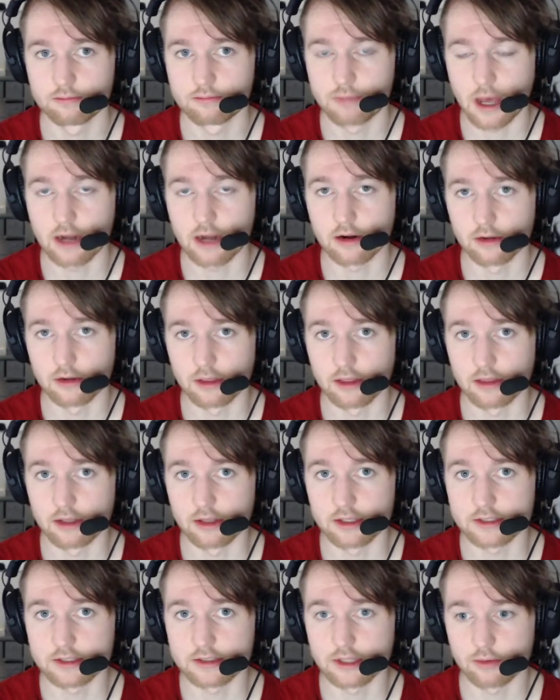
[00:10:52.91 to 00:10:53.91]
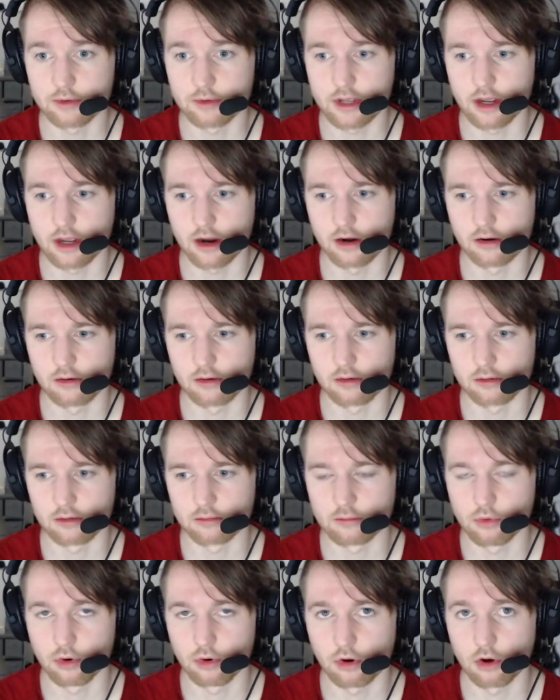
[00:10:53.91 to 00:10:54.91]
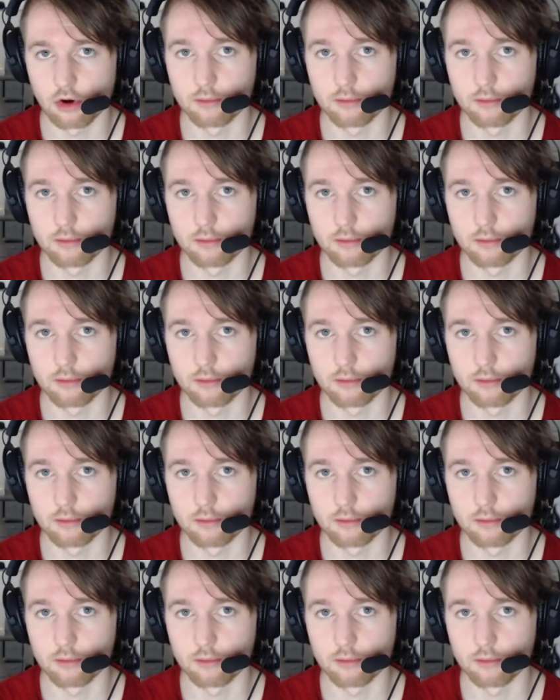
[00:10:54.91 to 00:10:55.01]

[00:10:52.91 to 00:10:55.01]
better than this, that we are more